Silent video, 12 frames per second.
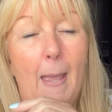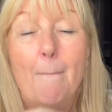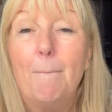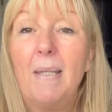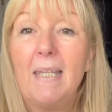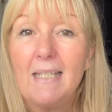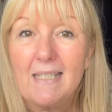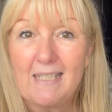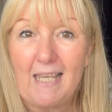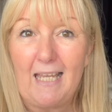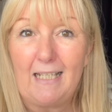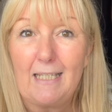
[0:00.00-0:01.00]
But that
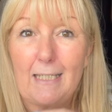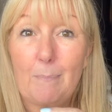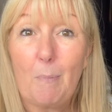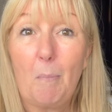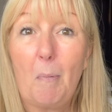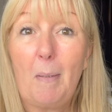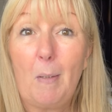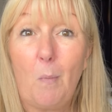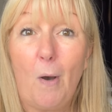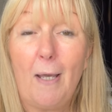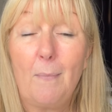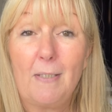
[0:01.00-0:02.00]
said, that's probably
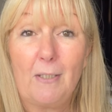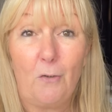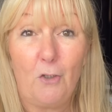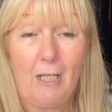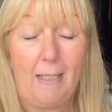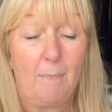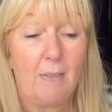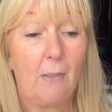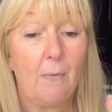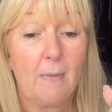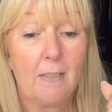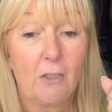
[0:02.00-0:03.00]
why it was so cheap. So
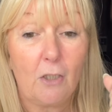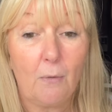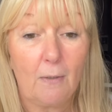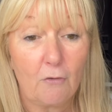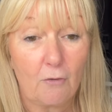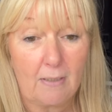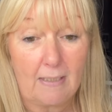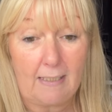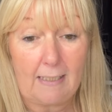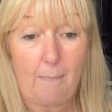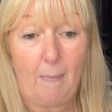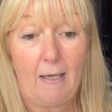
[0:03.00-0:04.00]
it was
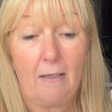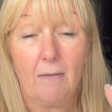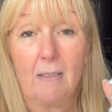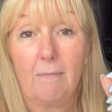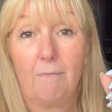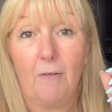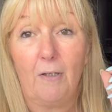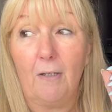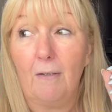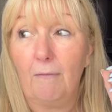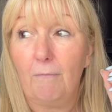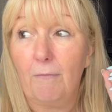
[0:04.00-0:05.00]
£260
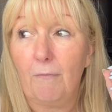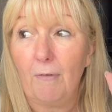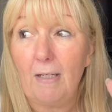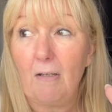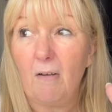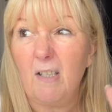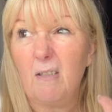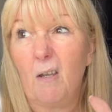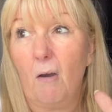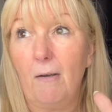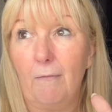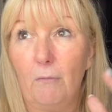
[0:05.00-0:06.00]
for 3 nights,
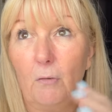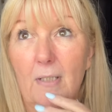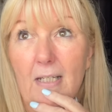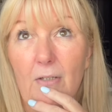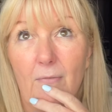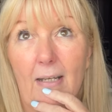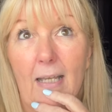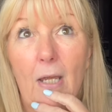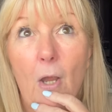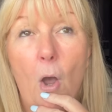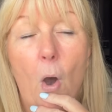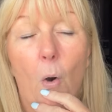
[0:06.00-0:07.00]
kind of 4 days really,
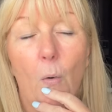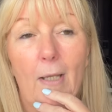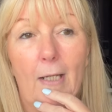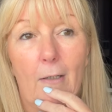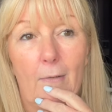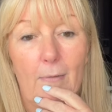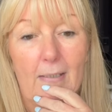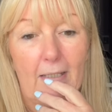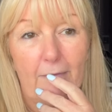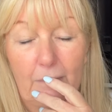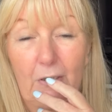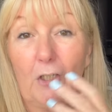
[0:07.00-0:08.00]
all
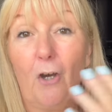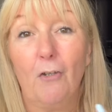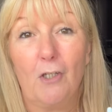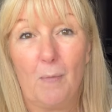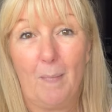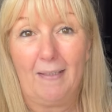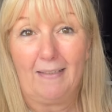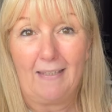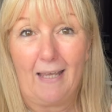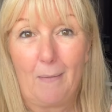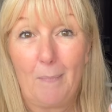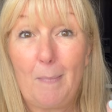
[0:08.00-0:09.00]
inclusive. You can't do better than
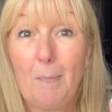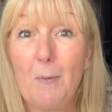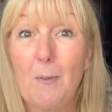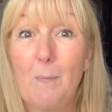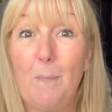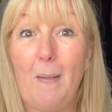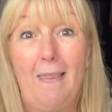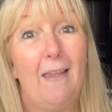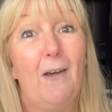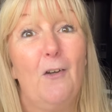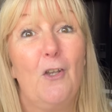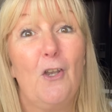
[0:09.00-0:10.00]
that. People spend
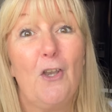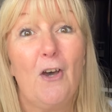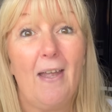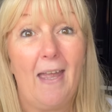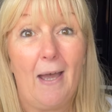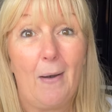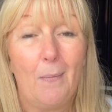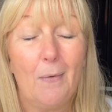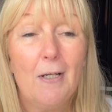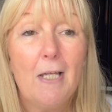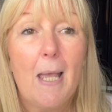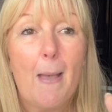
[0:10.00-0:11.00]
that on a night out,
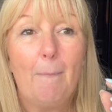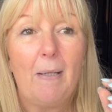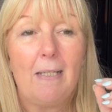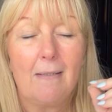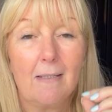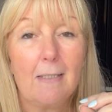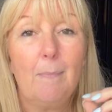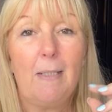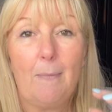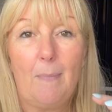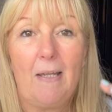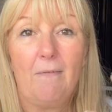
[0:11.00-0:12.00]
but it does mean
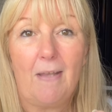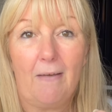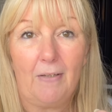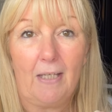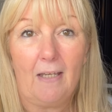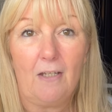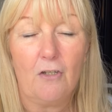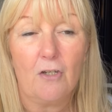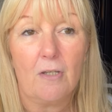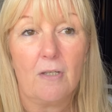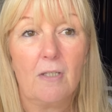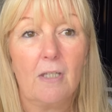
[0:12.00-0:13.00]
a bit of
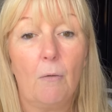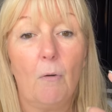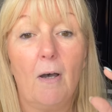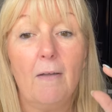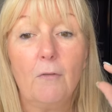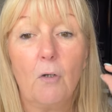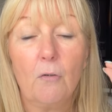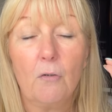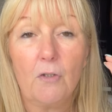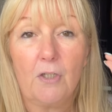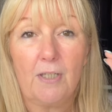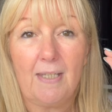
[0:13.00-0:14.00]
navigation. So I've gone
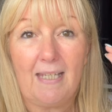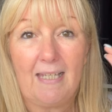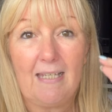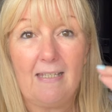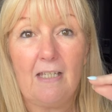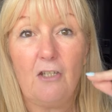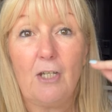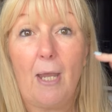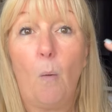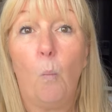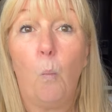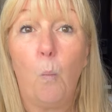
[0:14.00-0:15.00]
on to the
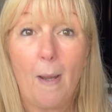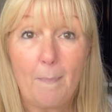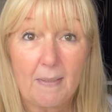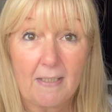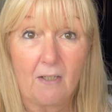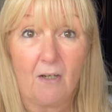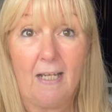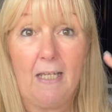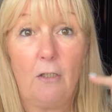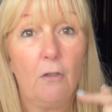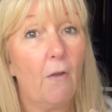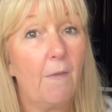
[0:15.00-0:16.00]
EasyJet
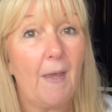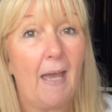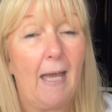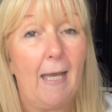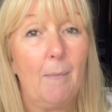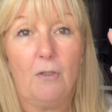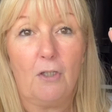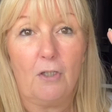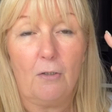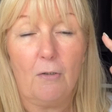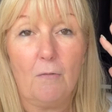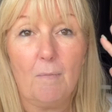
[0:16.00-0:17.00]
website, not the app,
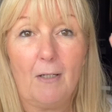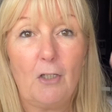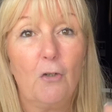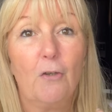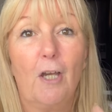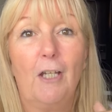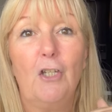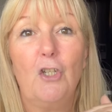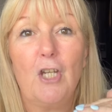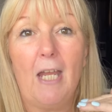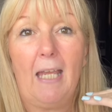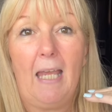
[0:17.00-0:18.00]
to make sure that I can
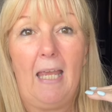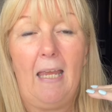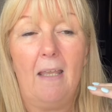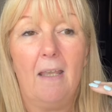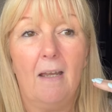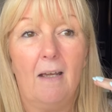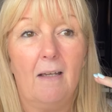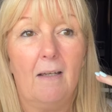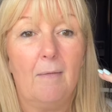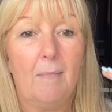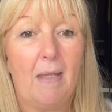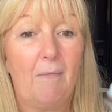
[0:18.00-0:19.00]
check in,
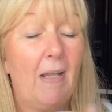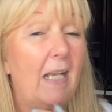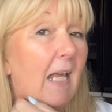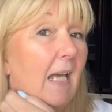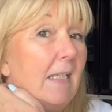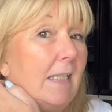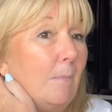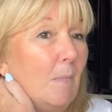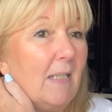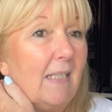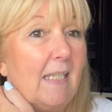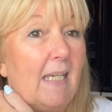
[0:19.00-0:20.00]
and they've allocated
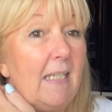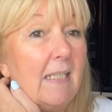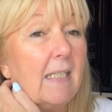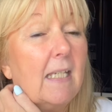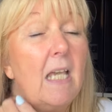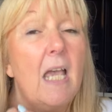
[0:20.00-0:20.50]
my seats.